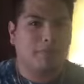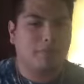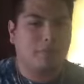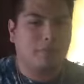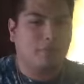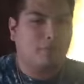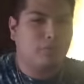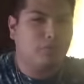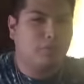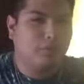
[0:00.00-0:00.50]

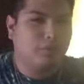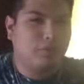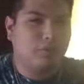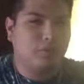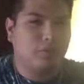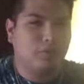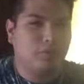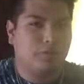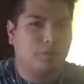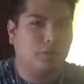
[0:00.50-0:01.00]
do you
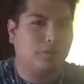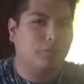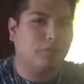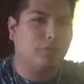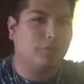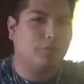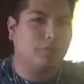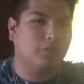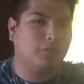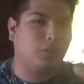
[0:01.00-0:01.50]
know
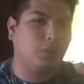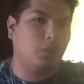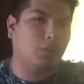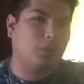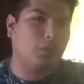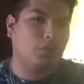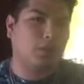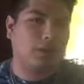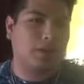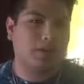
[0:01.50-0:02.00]
YouTube do the
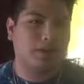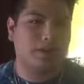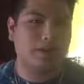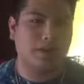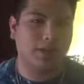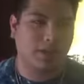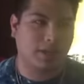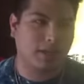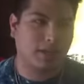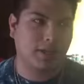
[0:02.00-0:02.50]
rewind
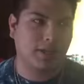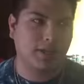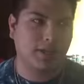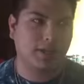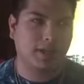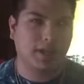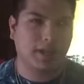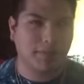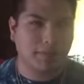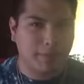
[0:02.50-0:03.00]
thing and
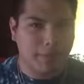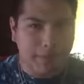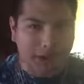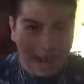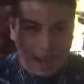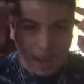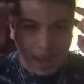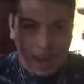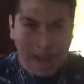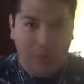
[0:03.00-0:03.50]
it came in
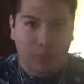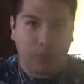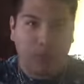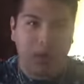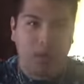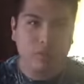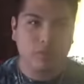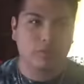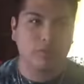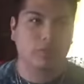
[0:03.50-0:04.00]
my head
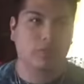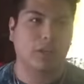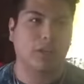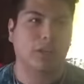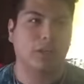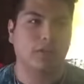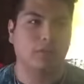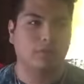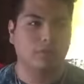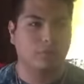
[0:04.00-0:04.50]
why you,
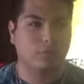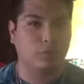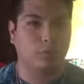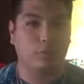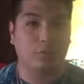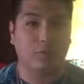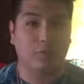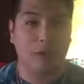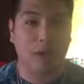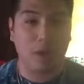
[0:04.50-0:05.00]
I don't do
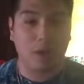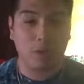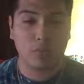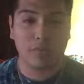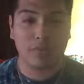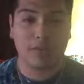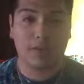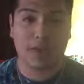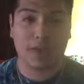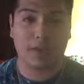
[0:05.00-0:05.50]
it for my
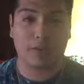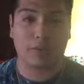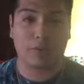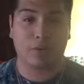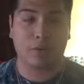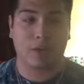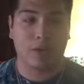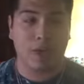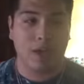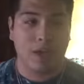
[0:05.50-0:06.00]
own
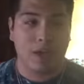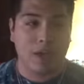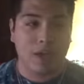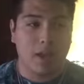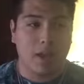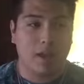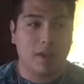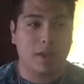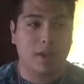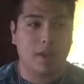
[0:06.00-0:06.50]
channel.
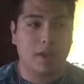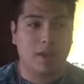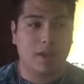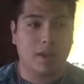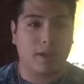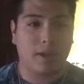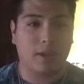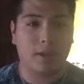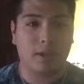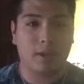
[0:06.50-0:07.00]

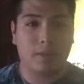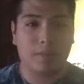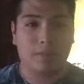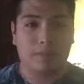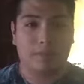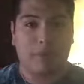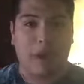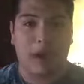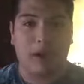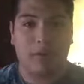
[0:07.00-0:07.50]
Uh, other
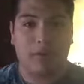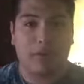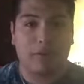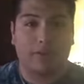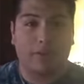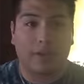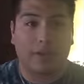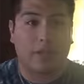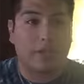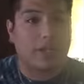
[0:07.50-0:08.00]
I don't know
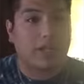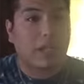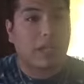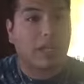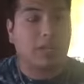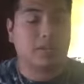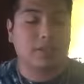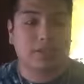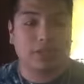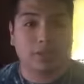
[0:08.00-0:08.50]
if other
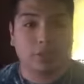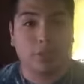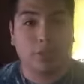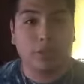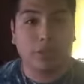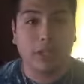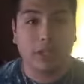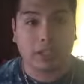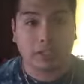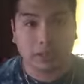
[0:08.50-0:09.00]
channels are
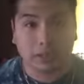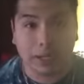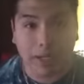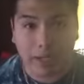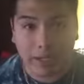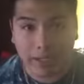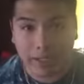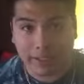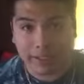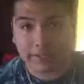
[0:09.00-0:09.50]
doing it or
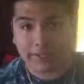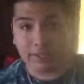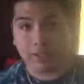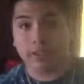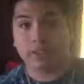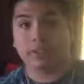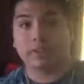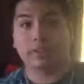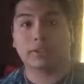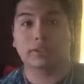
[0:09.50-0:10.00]
not. You
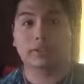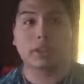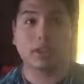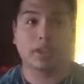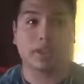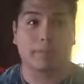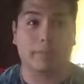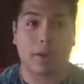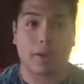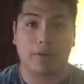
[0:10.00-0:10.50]
know
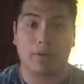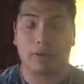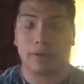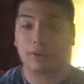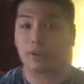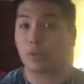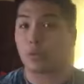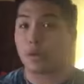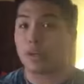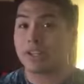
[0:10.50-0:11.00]
talking about
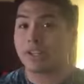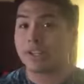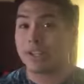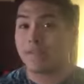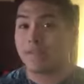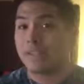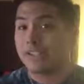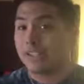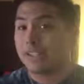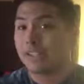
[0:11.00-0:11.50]
their
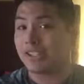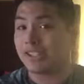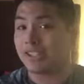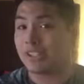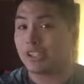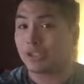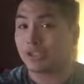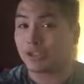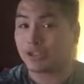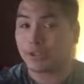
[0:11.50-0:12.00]
2017
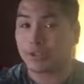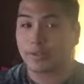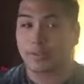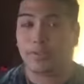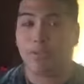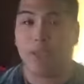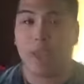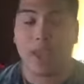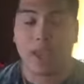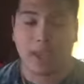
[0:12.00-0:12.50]
year
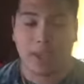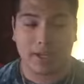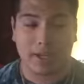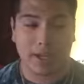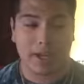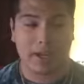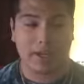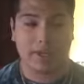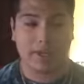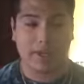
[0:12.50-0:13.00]
and
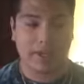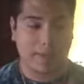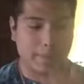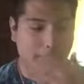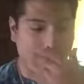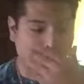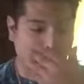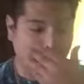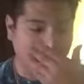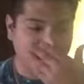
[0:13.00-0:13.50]

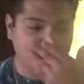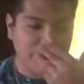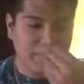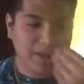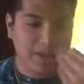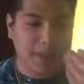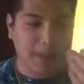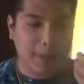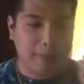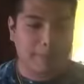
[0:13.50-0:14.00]
anything, but
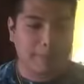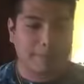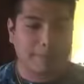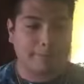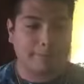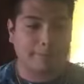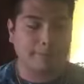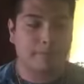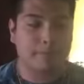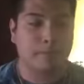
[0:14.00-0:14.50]
I
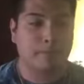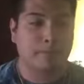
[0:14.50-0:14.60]
mean